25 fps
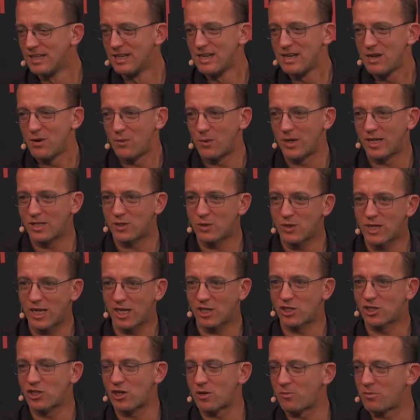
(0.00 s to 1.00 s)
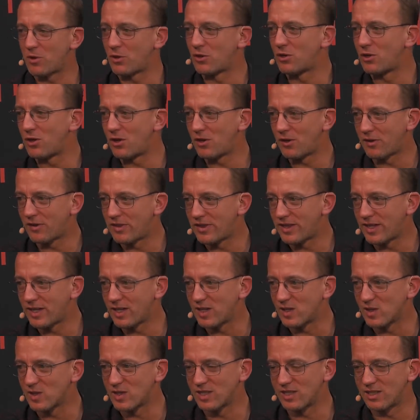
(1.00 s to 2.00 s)
We had to catch up on a lot of
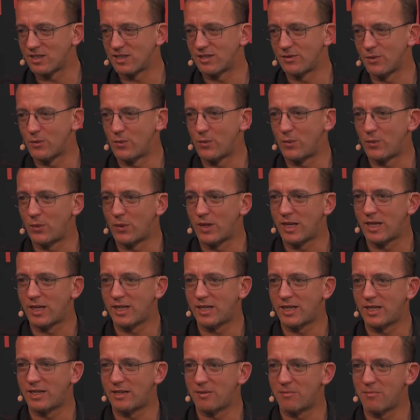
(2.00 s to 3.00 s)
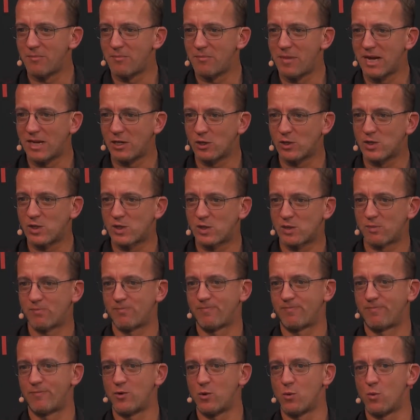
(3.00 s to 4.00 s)
things that really made us
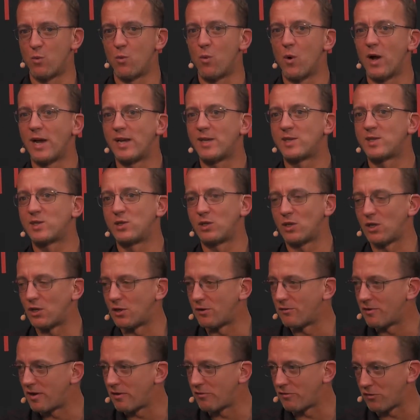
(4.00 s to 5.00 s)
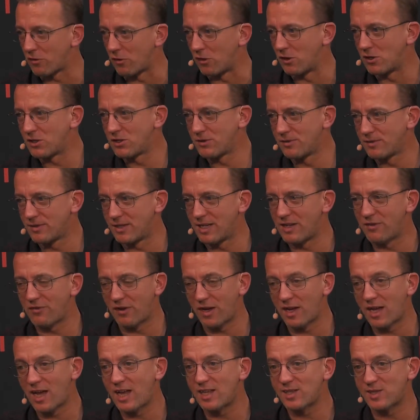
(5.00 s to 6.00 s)
waste a lot of effort. If
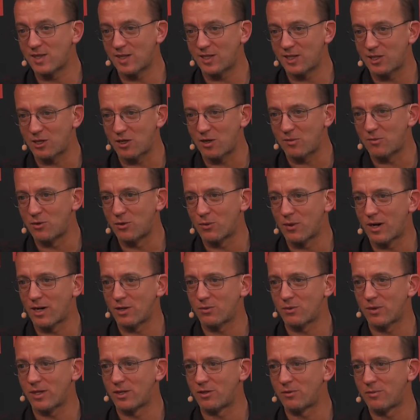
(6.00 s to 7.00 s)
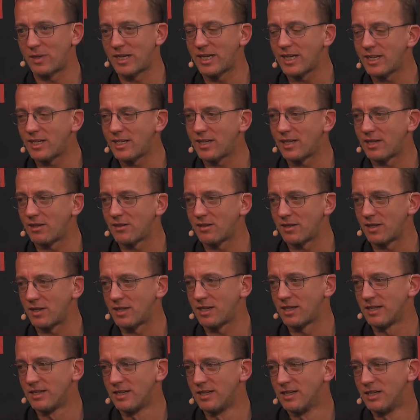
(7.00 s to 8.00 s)
I had set it up the right way at the beginning, I think
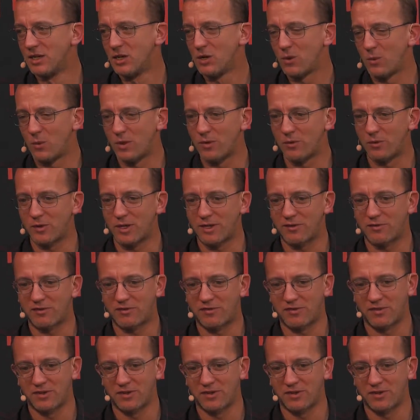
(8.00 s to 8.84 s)
we would have